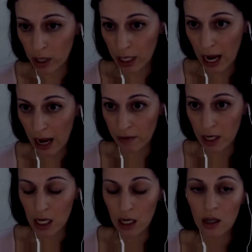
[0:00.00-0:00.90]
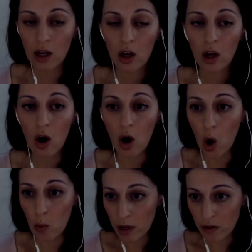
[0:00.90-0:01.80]
cavity,
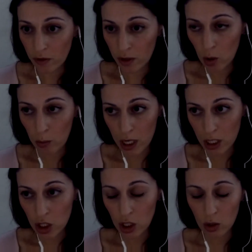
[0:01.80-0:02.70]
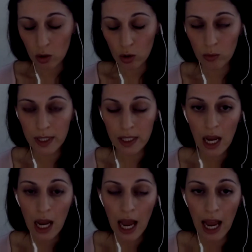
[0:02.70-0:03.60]
open fallopian tubes,
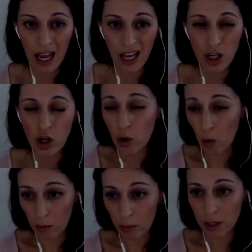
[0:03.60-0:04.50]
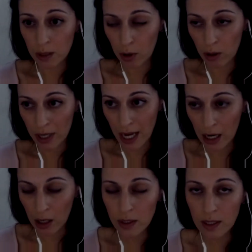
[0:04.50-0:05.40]
and normal sperm
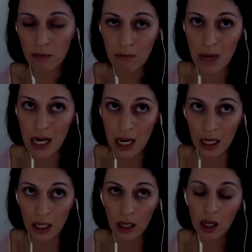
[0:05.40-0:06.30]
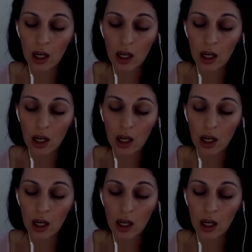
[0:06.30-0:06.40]
counts, meaning